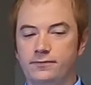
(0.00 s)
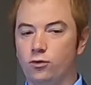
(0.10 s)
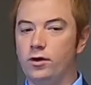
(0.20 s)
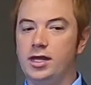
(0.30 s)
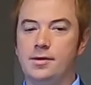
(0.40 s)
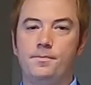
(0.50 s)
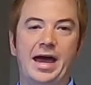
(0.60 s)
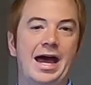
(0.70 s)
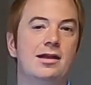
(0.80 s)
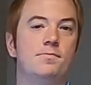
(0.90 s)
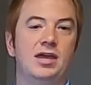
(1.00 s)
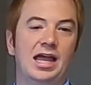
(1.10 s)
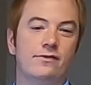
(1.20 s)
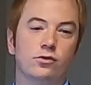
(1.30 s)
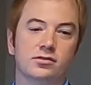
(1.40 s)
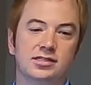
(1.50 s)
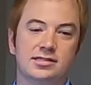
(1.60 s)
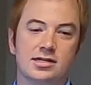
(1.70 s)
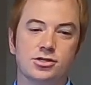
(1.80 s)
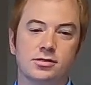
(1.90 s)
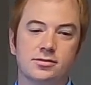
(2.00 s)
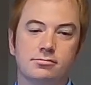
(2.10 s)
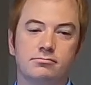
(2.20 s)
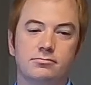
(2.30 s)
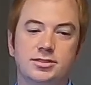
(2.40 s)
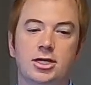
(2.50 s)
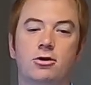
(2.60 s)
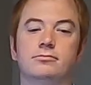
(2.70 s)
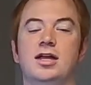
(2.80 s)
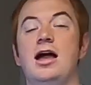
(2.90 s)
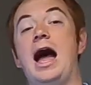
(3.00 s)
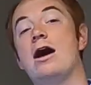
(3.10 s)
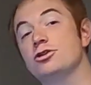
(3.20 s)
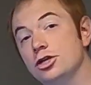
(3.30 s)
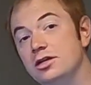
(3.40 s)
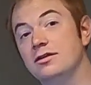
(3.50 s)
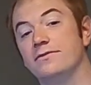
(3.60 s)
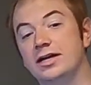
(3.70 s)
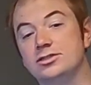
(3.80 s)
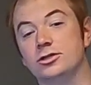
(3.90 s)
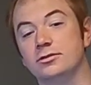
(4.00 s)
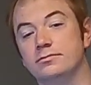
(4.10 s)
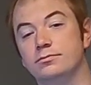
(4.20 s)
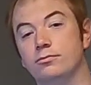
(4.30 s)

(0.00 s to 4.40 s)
avoid bad behavioral decisions." So how should an investor